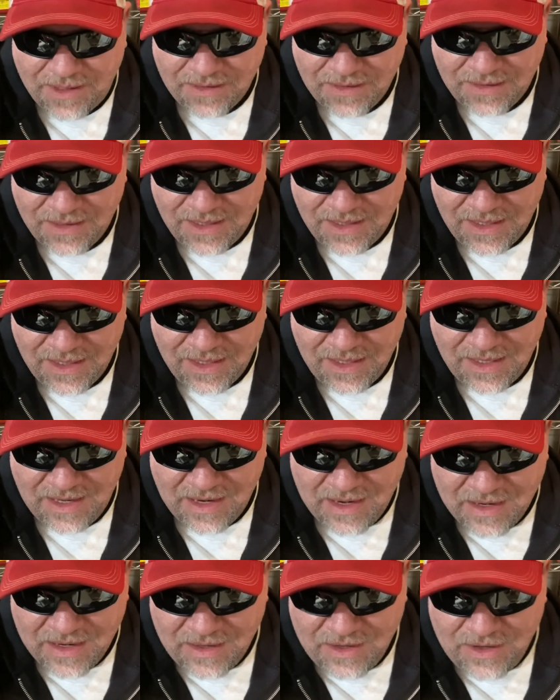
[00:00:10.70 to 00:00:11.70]
the
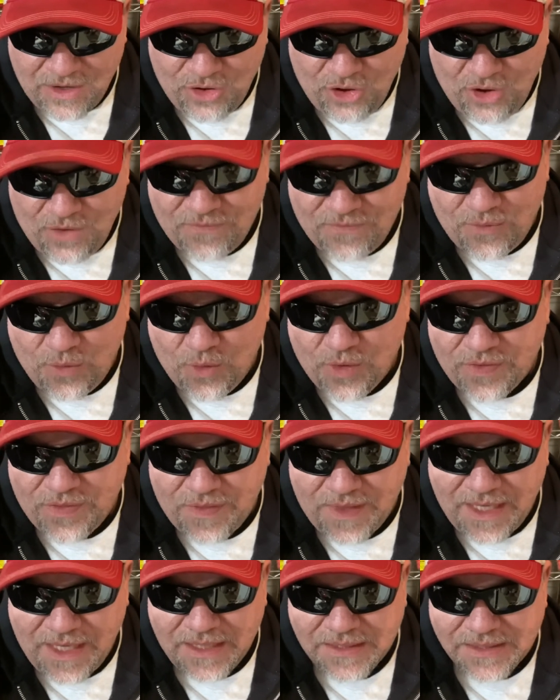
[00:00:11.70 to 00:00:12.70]
4
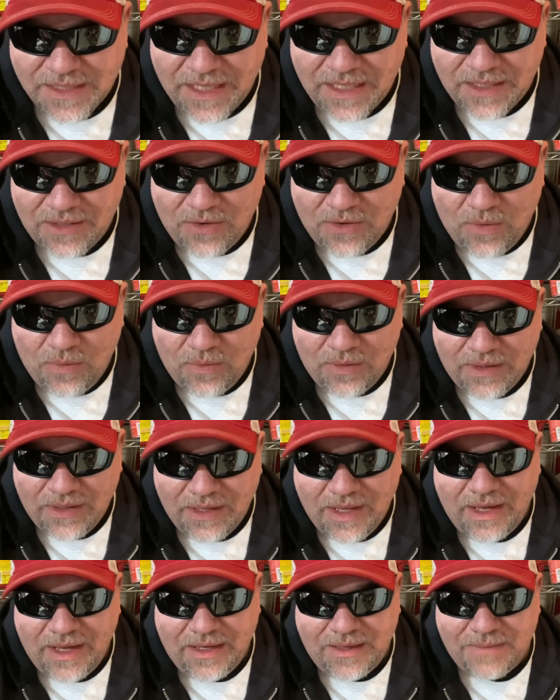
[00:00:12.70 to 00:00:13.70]
things I don't
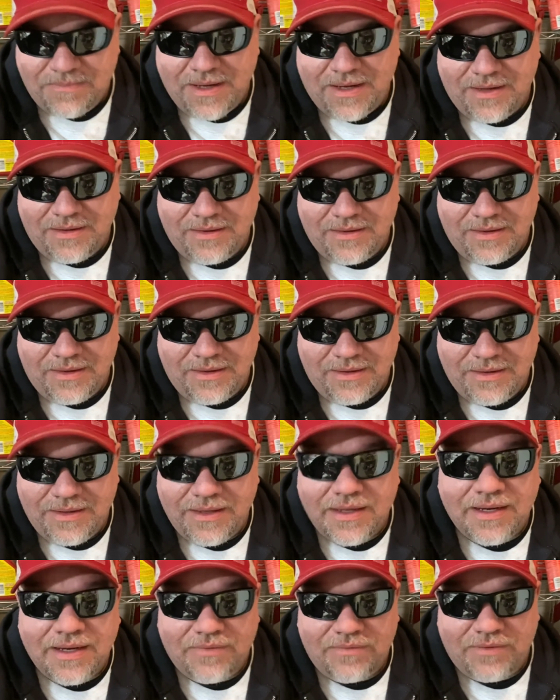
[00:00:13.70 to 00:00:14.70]
like about the
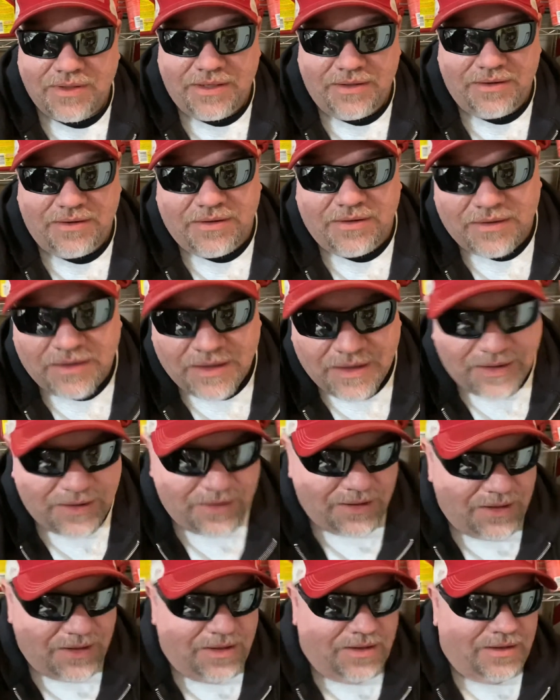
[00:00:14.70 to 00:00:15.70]
Indian FTR.
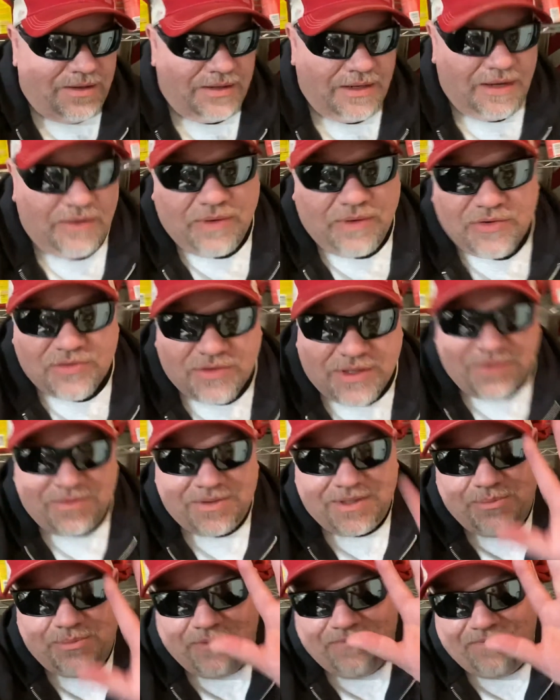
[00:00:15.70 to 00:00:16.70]
Now originally it was
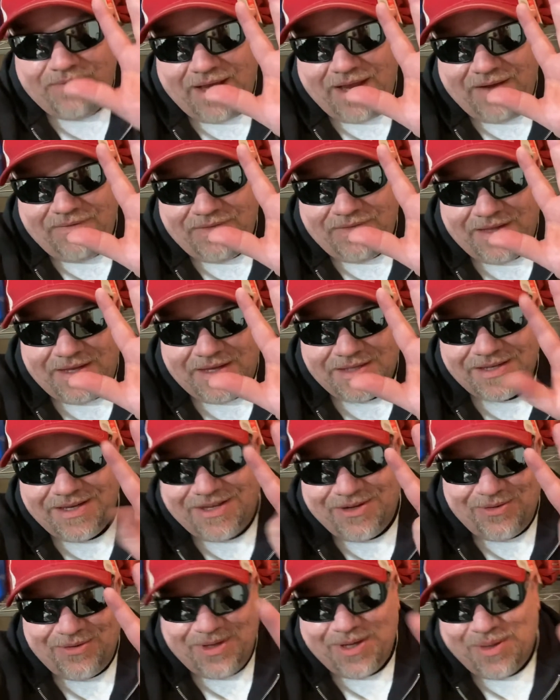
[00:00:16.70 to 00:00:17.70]
going to be 5 things, I
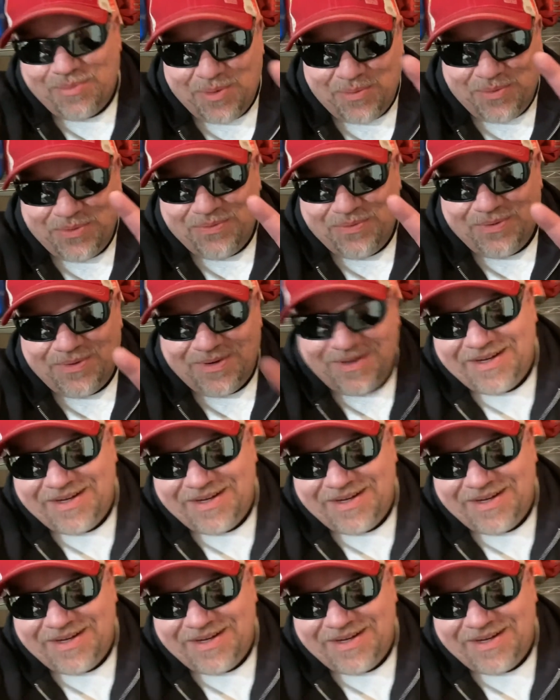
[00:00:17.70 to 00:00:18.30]
could only come up with 4.